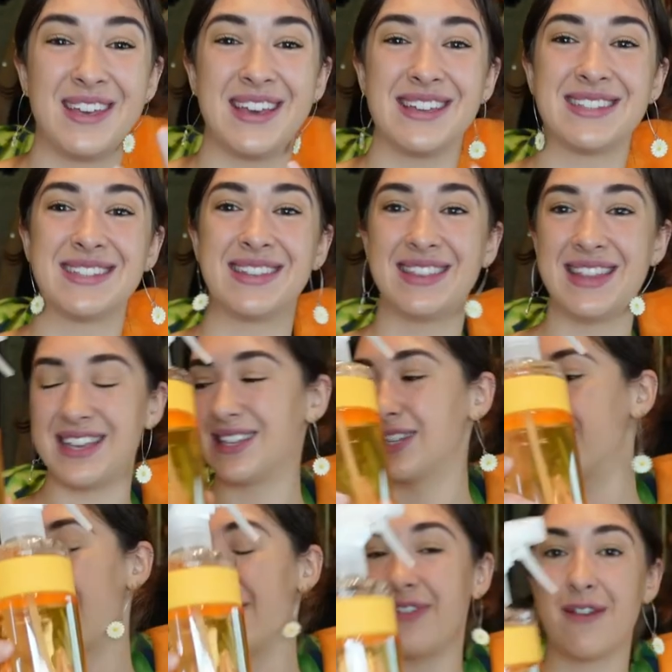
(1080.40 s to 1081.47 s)
this. This is
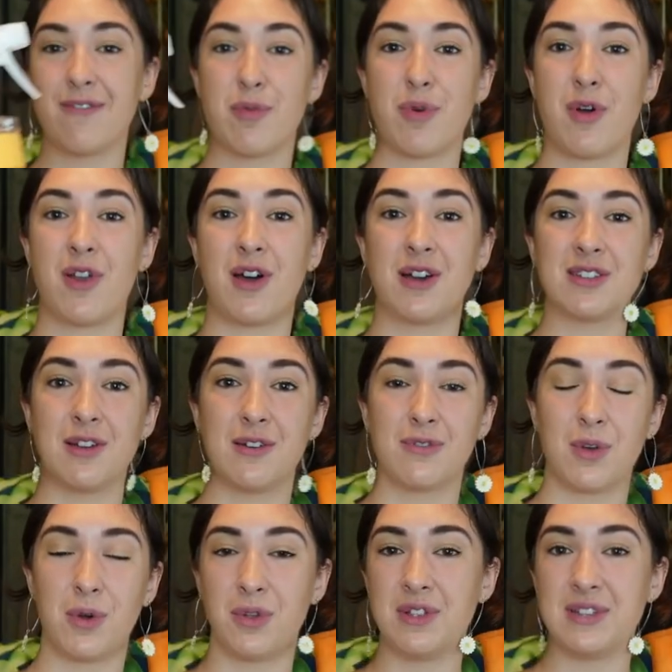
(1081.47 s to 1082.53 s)
my favorite product of
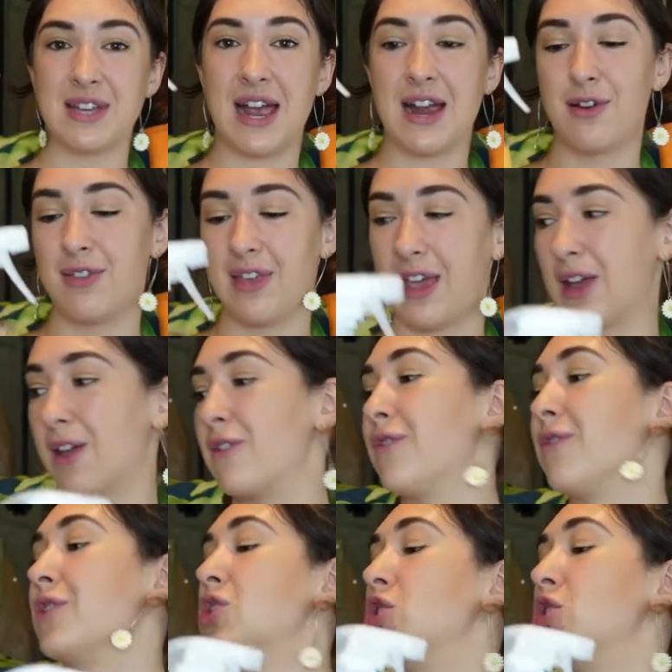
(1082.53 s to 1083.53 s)
the whole entire thing, for